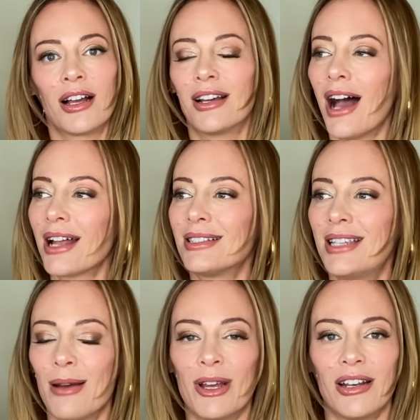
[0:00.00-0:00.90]
God
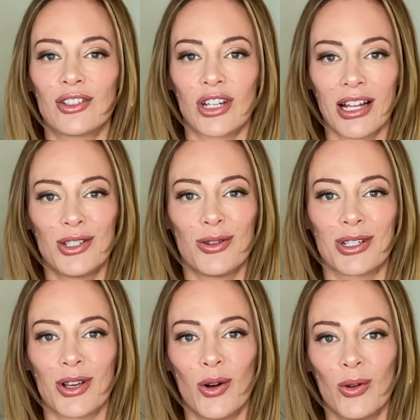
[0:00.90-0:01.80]
damn it. Should I do
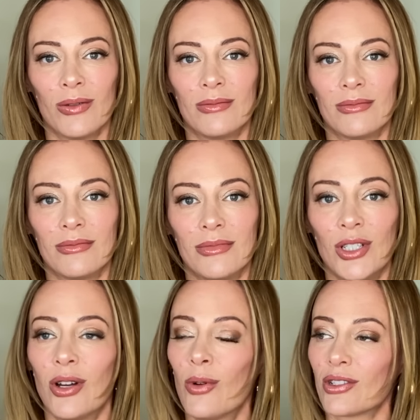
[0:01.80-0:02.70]
this whole,
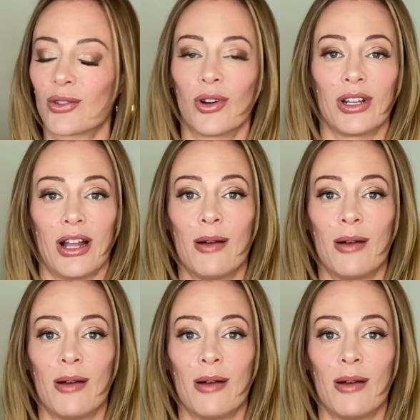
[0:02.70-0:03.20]
you know what, script?